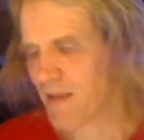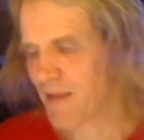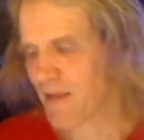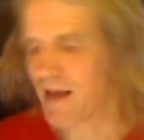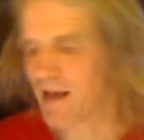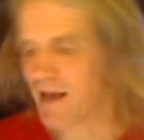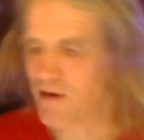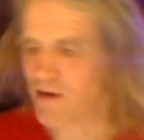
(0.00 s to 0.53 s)

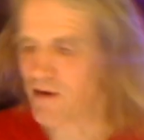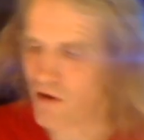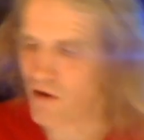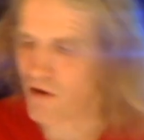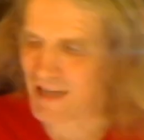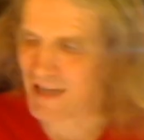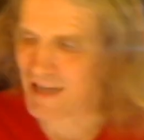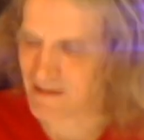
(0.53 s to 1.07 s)
and it
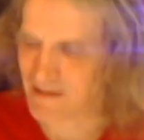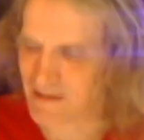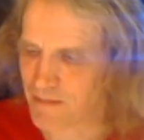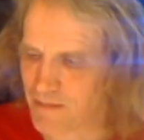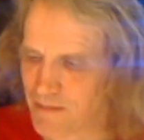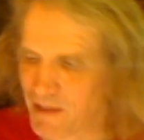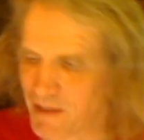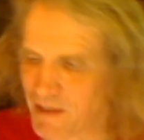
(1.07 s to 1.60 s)
all ends
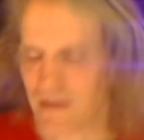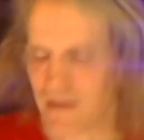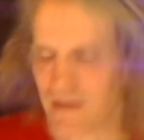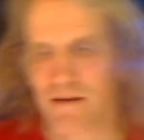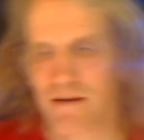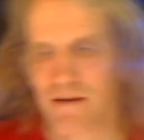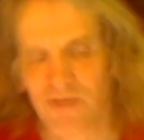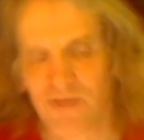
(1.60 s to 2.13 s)
up being
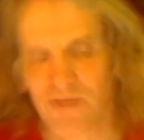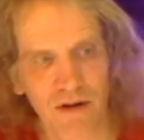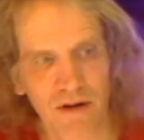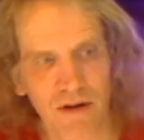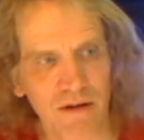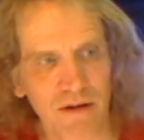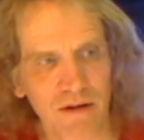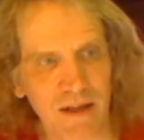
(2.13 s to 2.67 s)

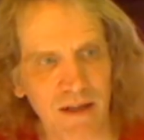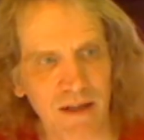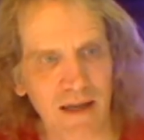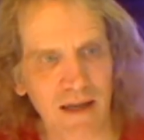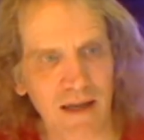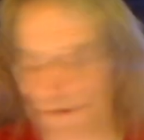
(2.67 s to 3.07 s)
circular in the end.